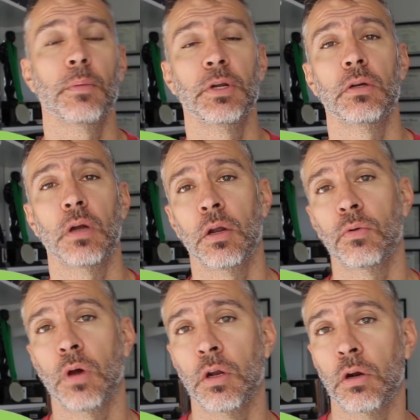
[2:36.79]
coming
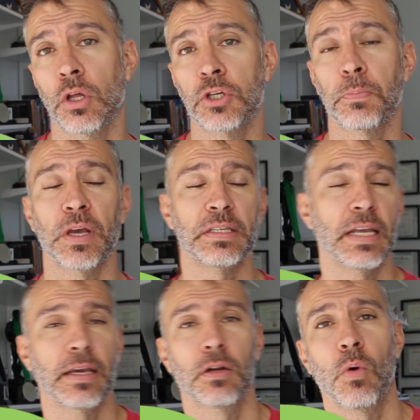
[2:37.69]
on our lunch breaks,
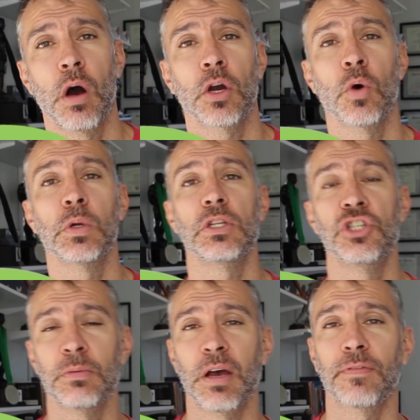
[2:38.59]
taking a walk, going to the
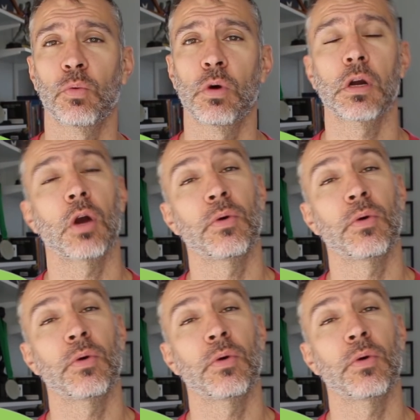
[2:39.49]
gym after work?